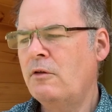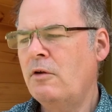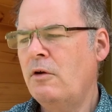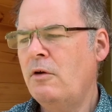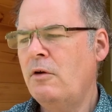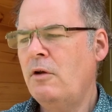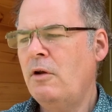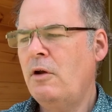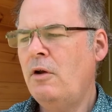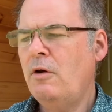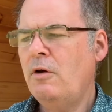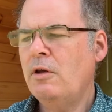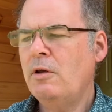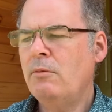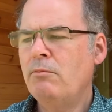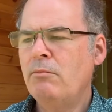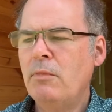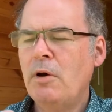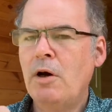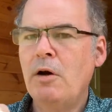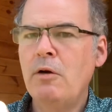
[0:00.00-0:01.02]
of light
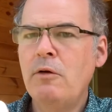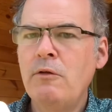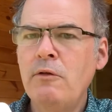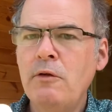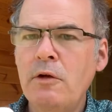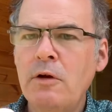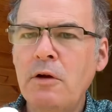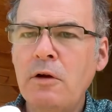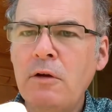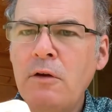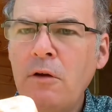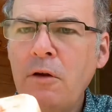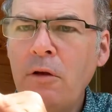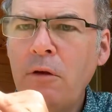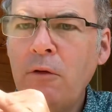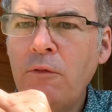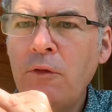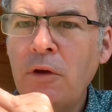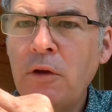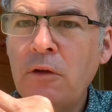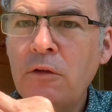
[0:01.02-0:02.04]
mauve, and I don't know
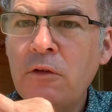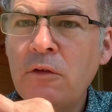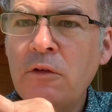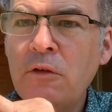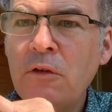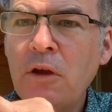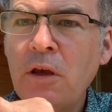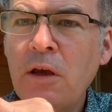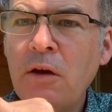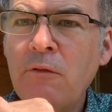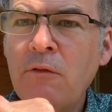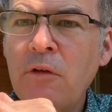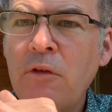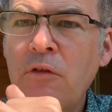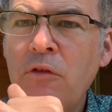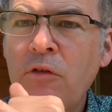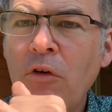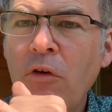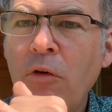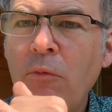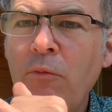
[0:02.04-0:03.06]
if you can see at the
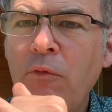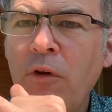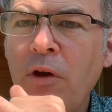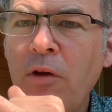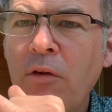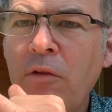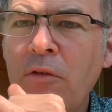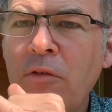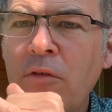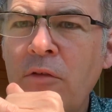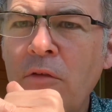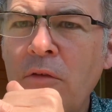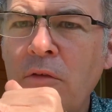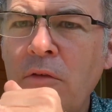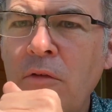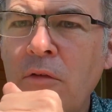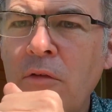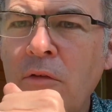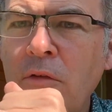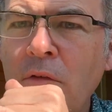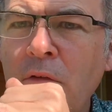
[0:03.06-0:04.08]
top there,
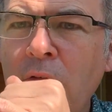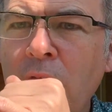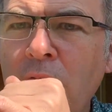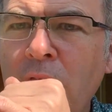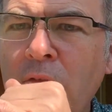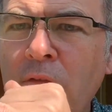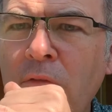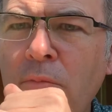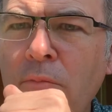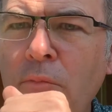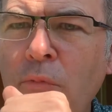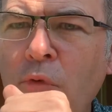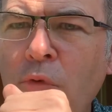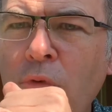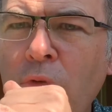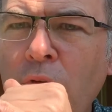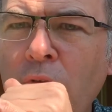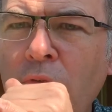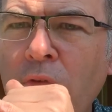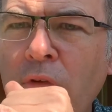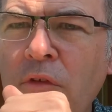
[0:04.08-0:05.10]
smaller
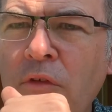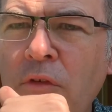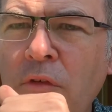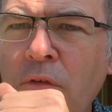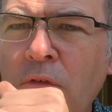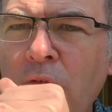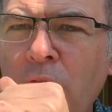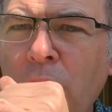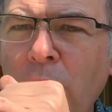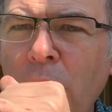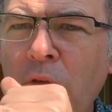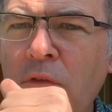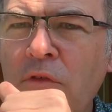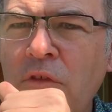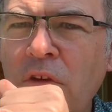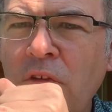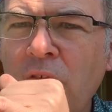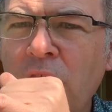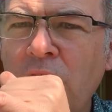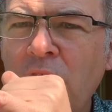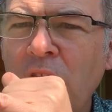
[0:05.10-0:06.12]
crystals, almost
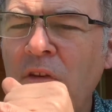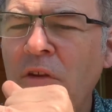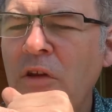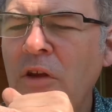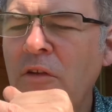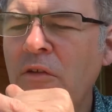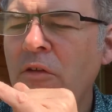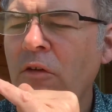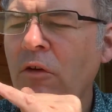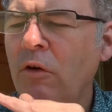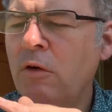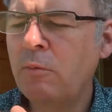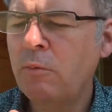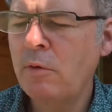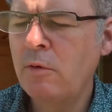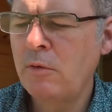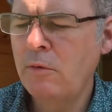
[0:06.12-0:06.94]
chalcedony type